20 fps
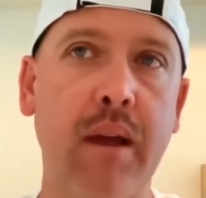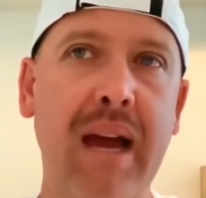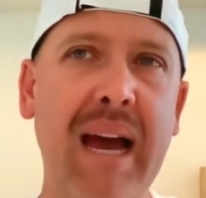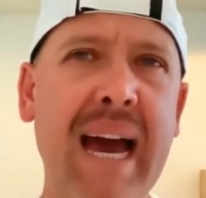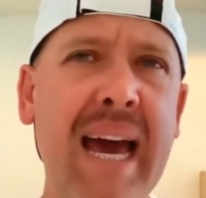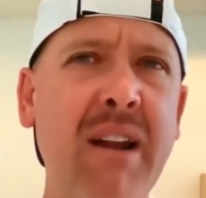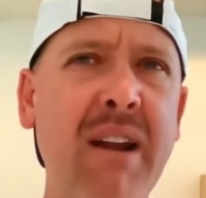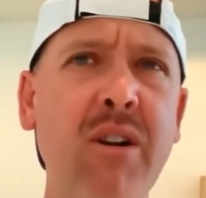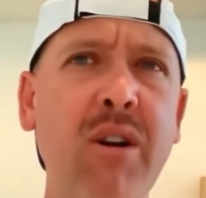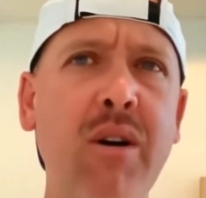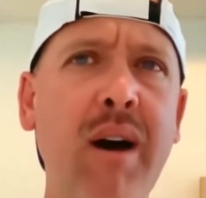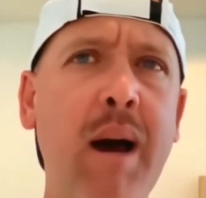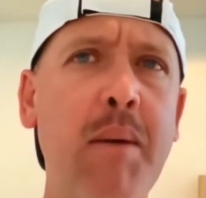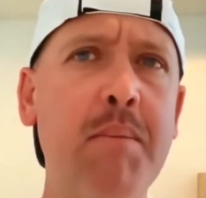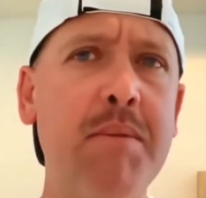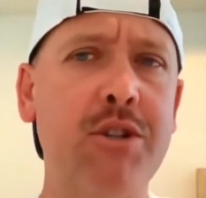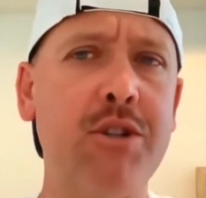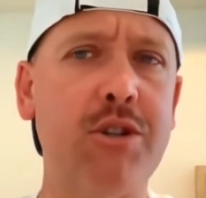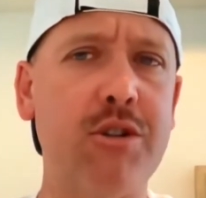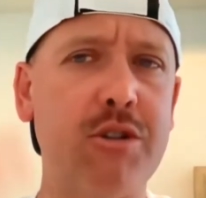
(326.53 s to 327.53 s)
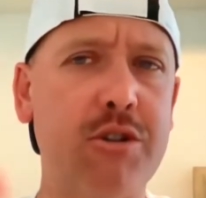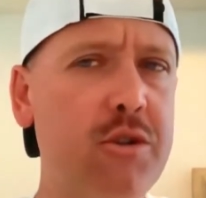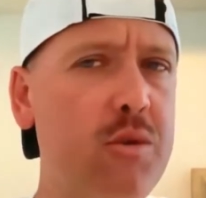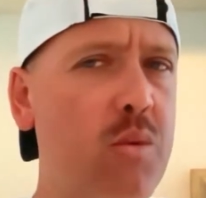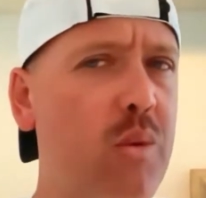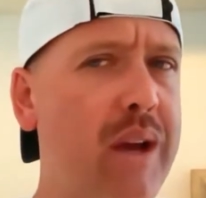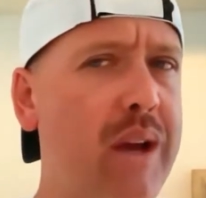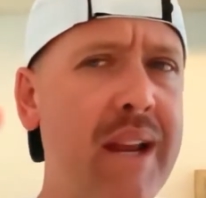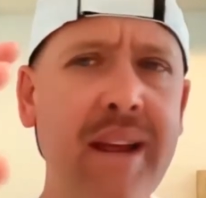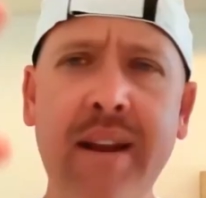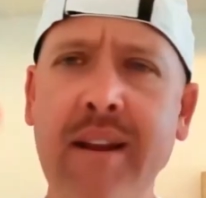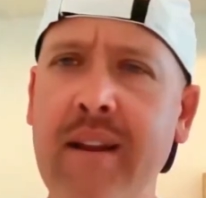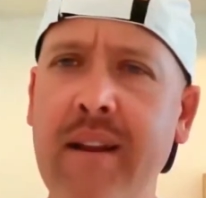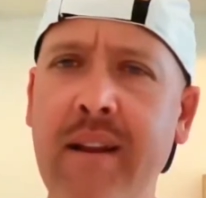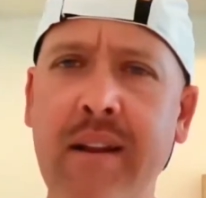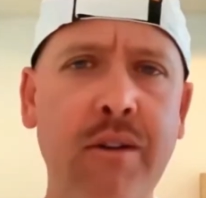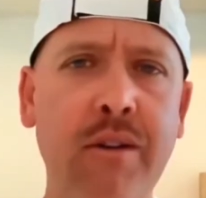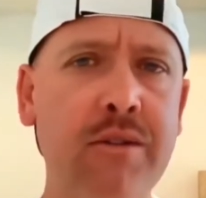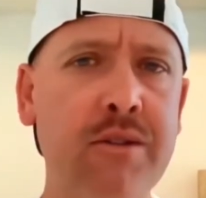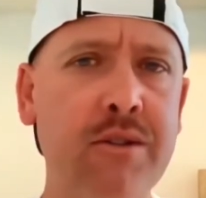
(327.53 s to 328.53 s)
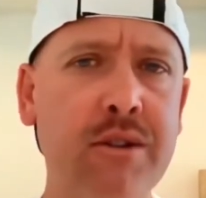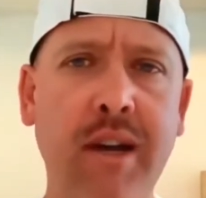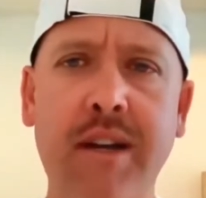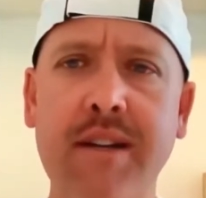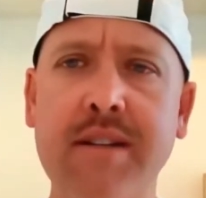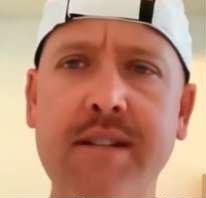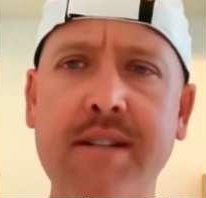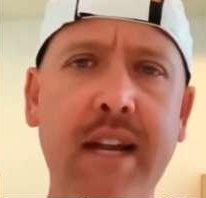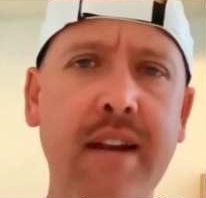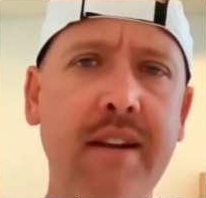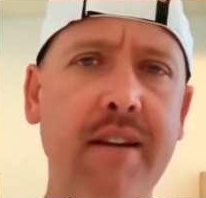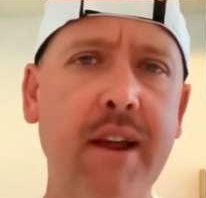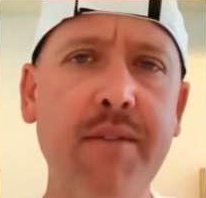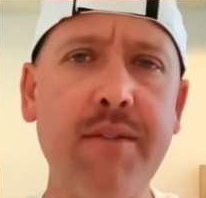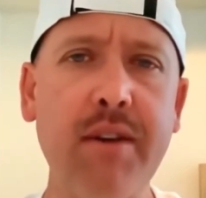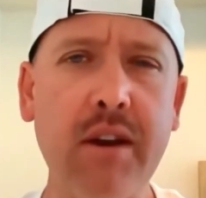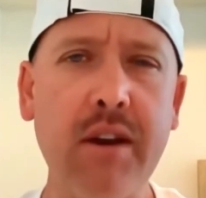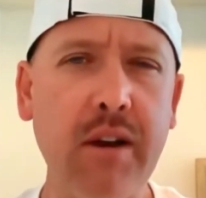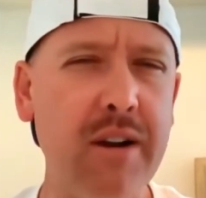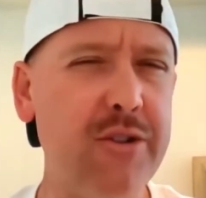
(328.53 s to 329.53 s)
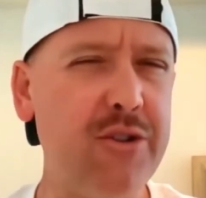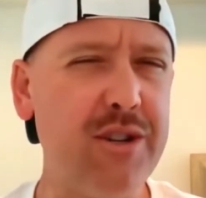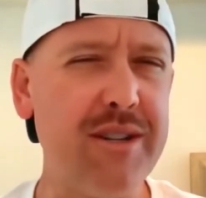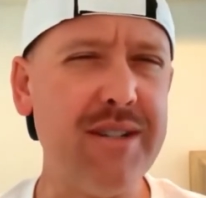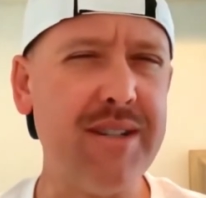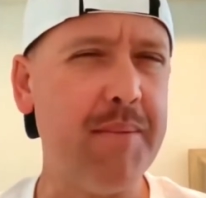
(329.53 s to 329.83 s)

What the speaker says: I don't know how much there's Sweden and those kind of Scandinavian countries.